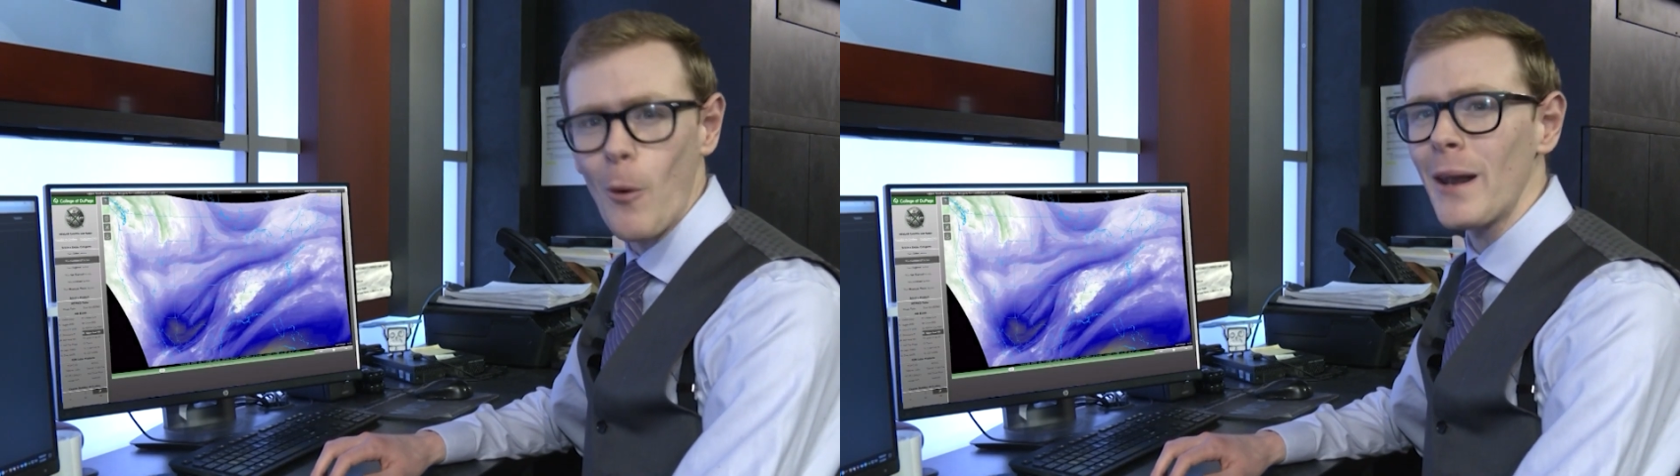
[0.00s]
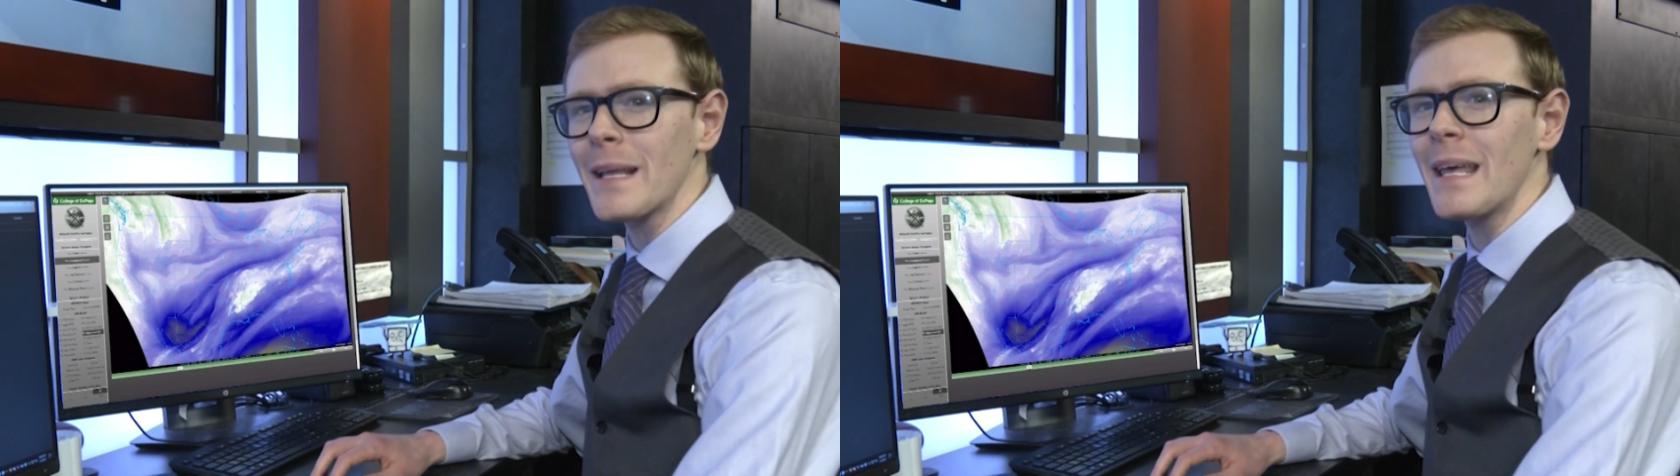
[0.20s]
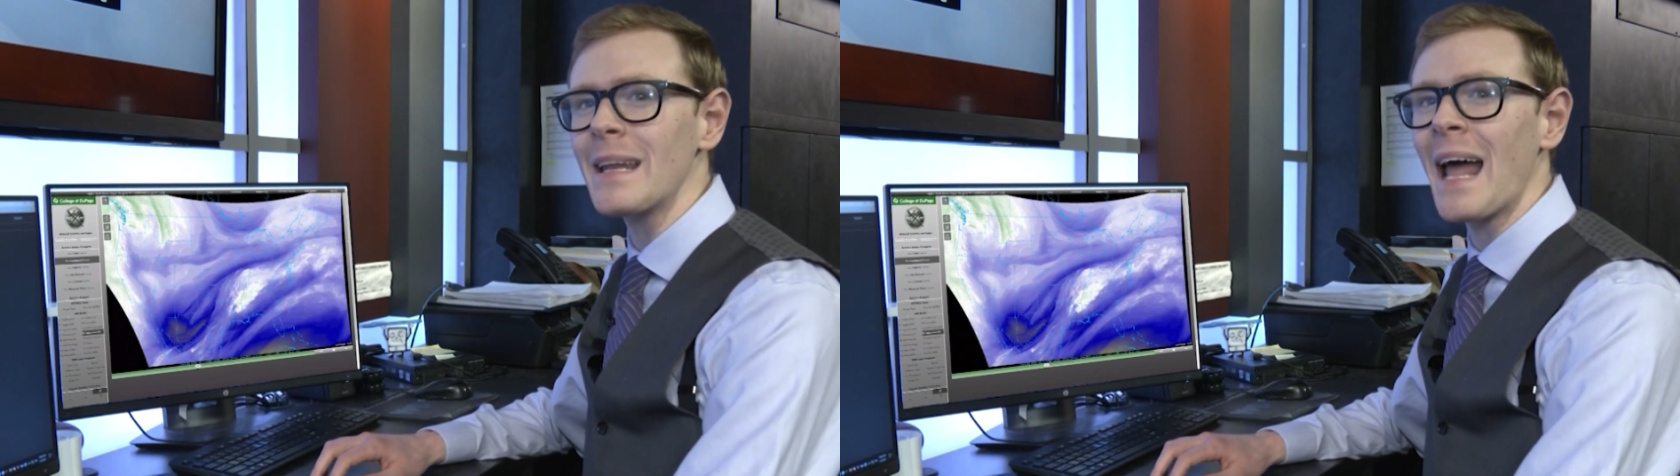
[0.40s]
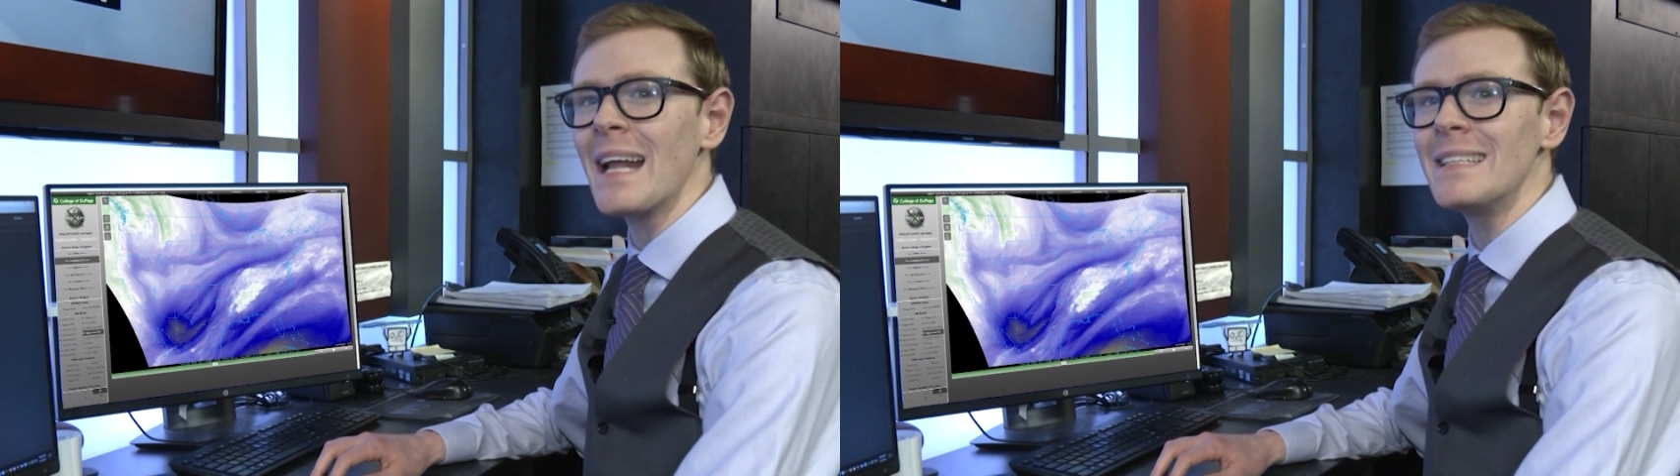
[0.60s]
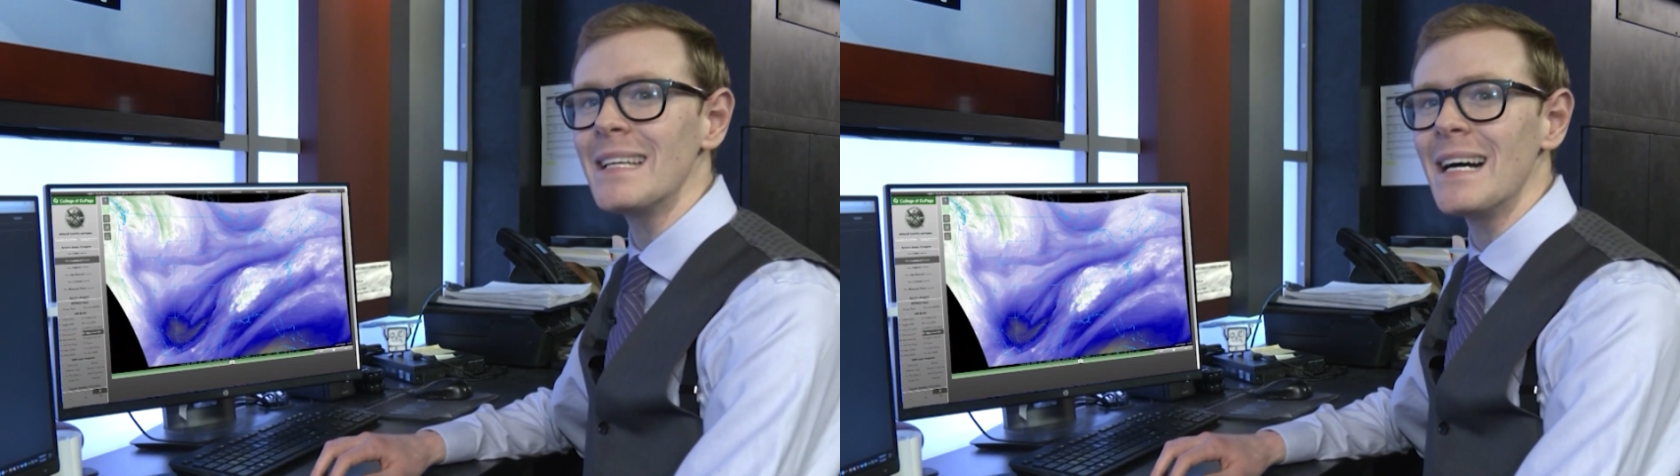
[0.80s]
we want to get an
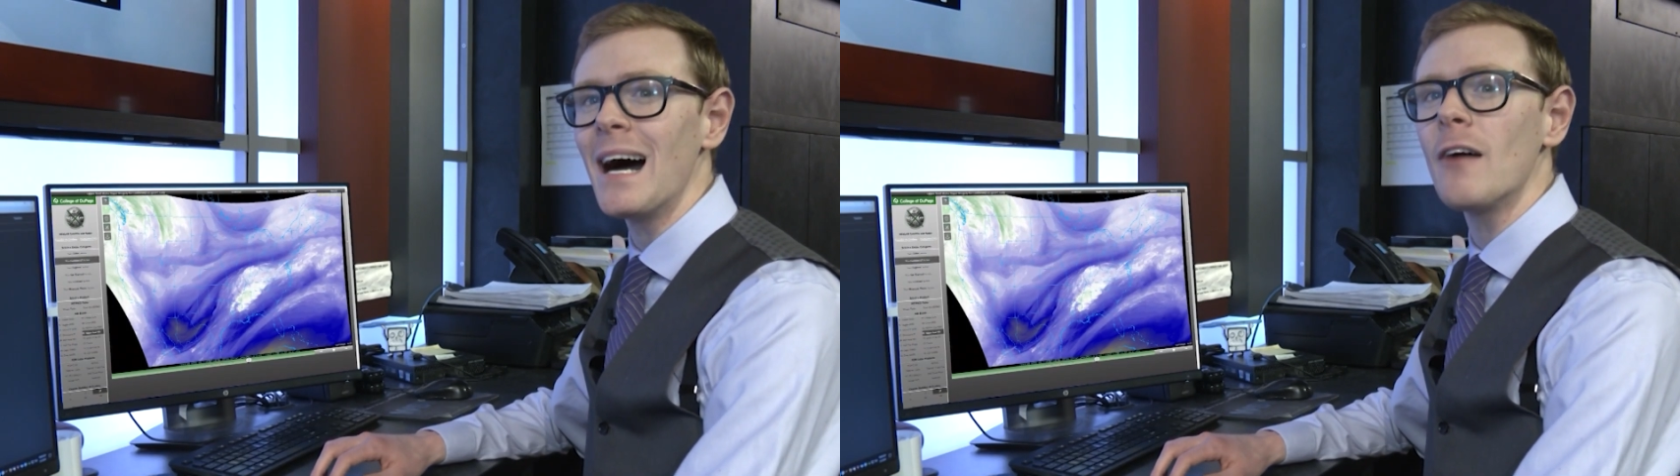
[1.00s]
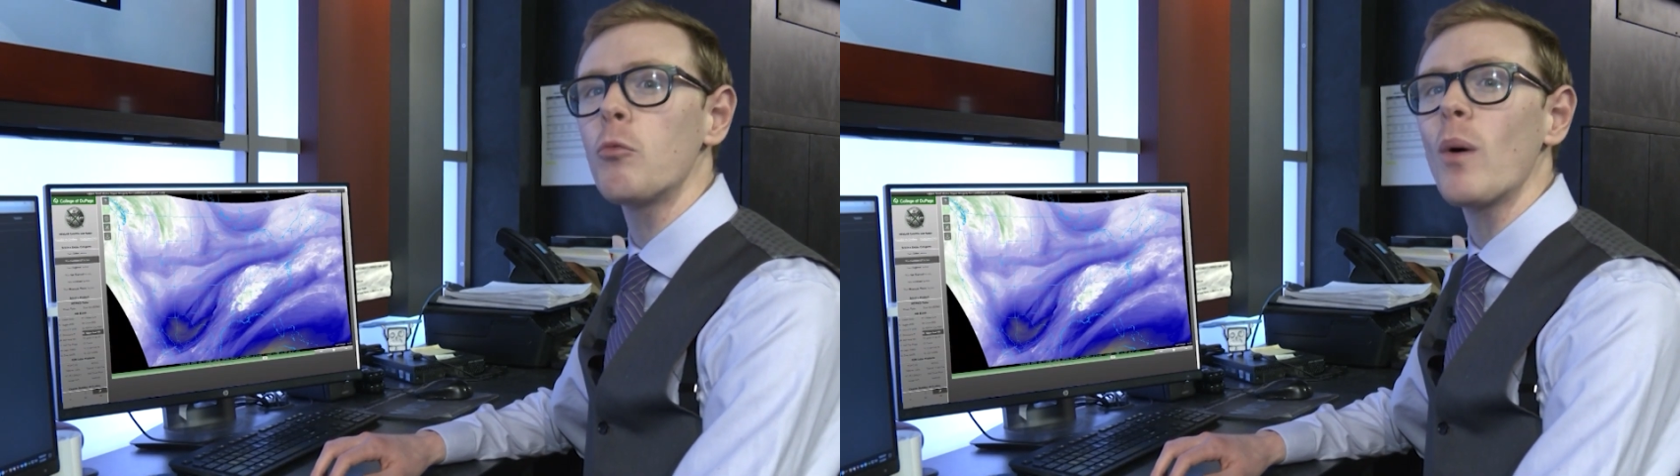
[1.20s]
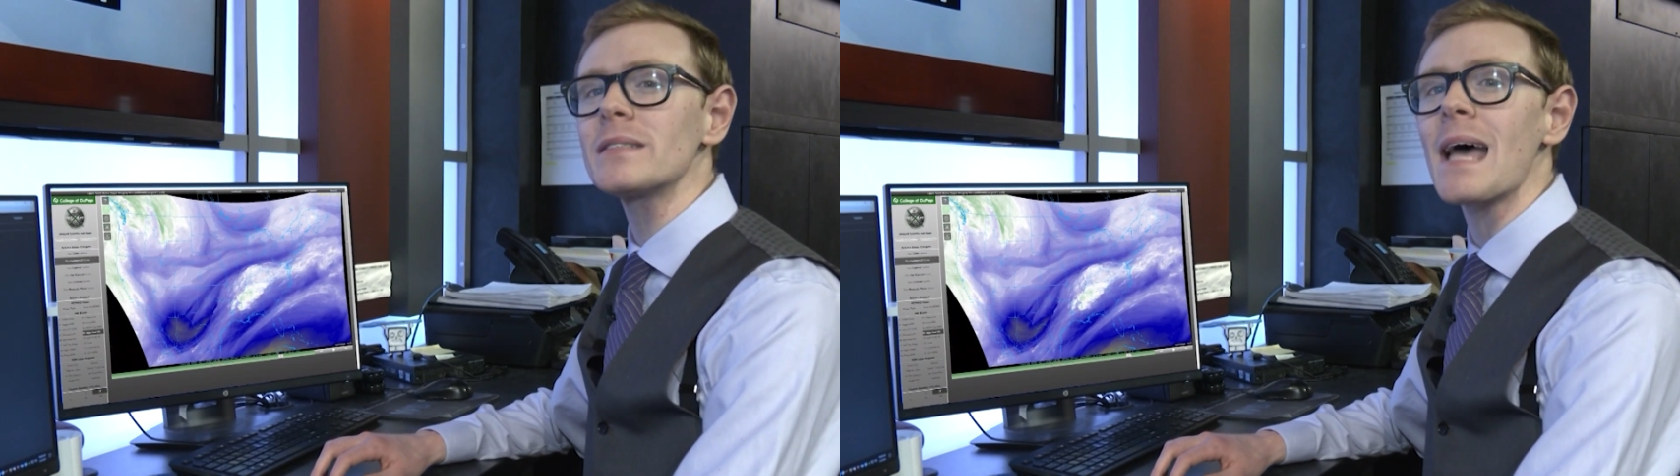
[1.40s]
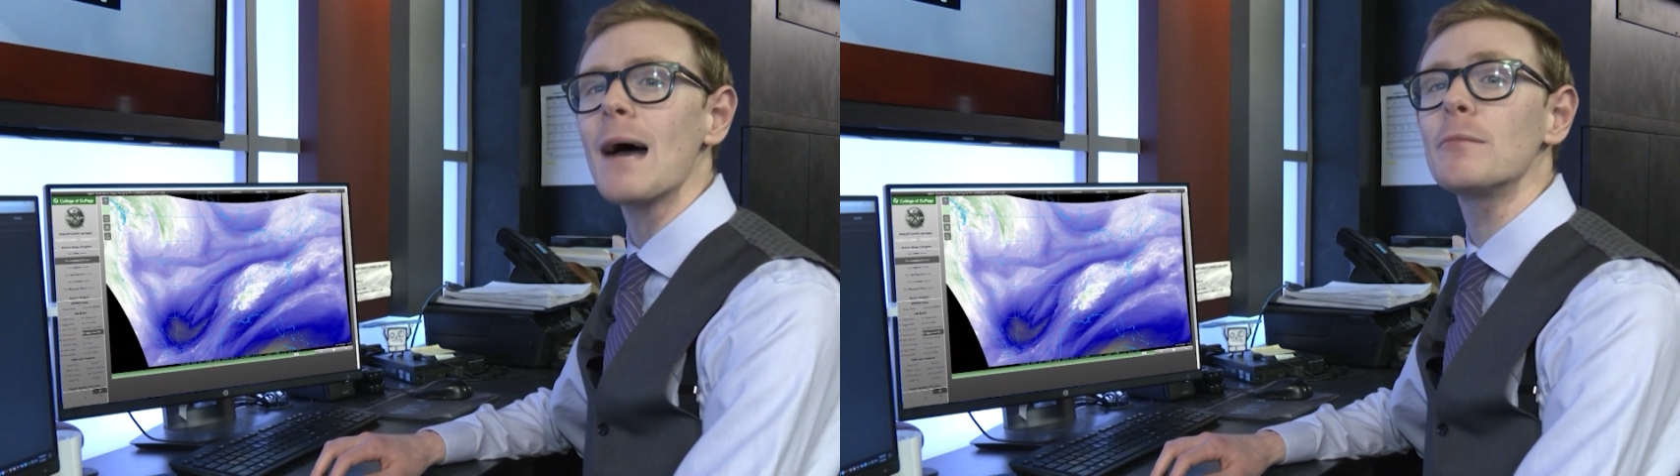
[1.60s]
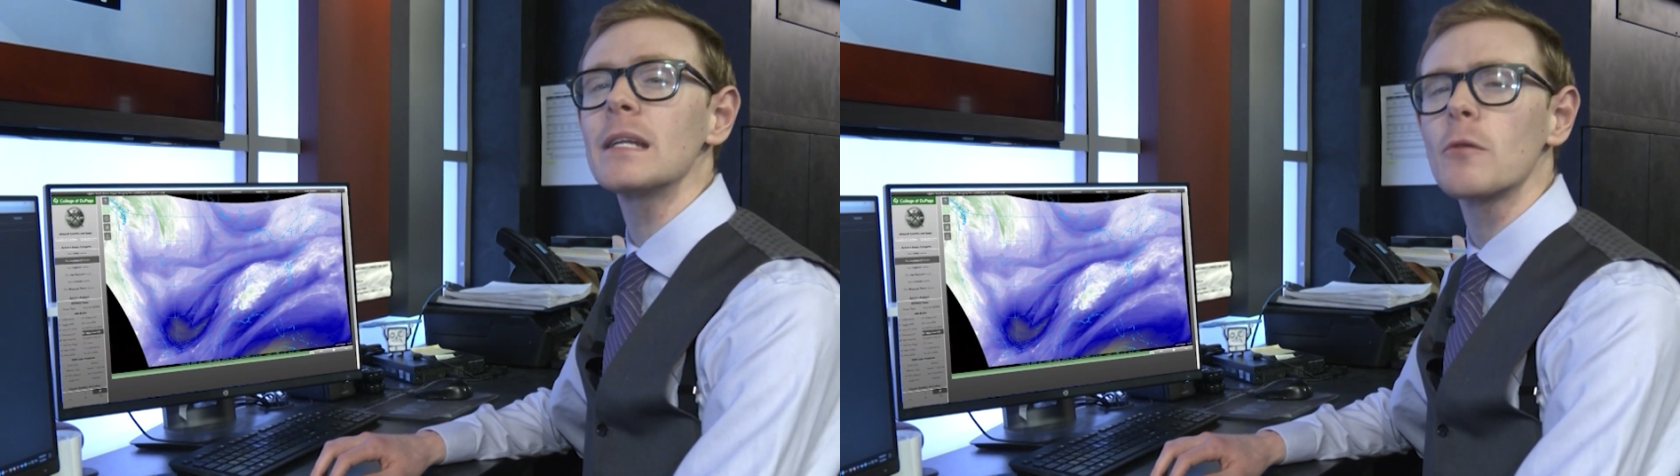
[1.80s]
idea of what's
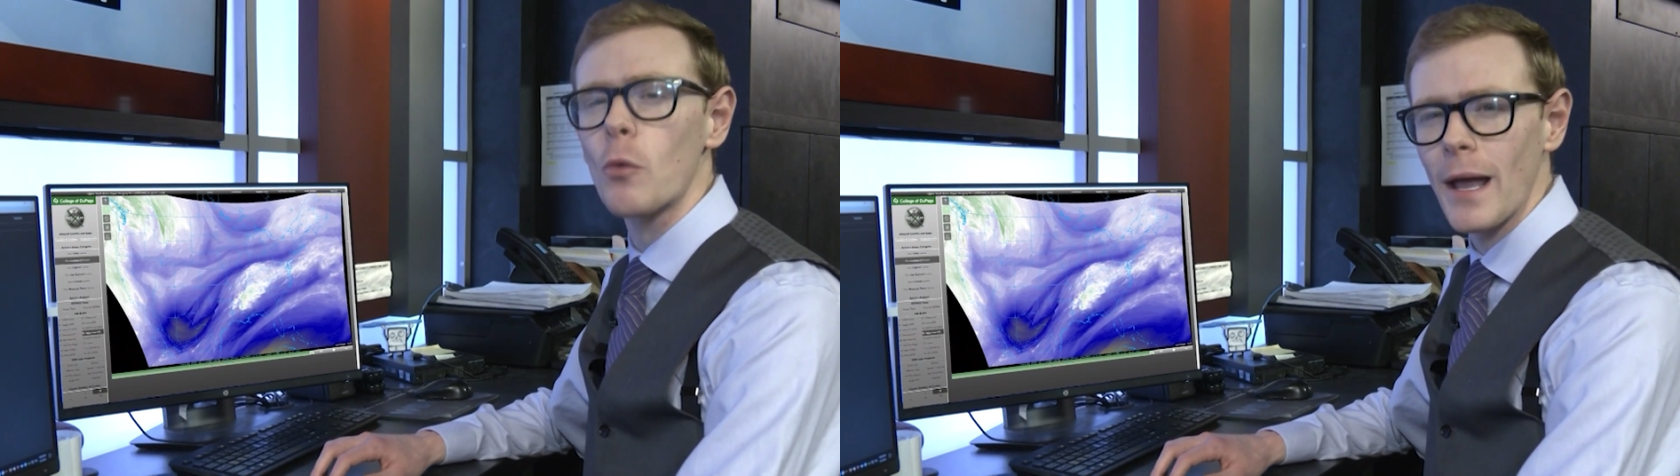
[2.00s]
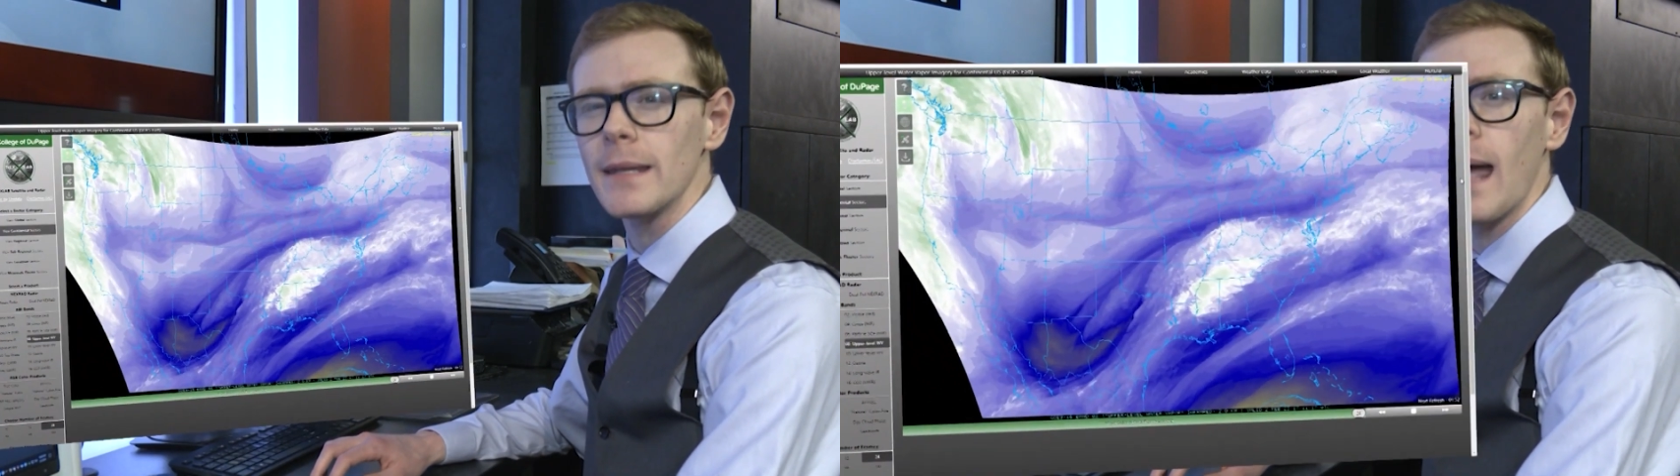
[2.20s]
happening right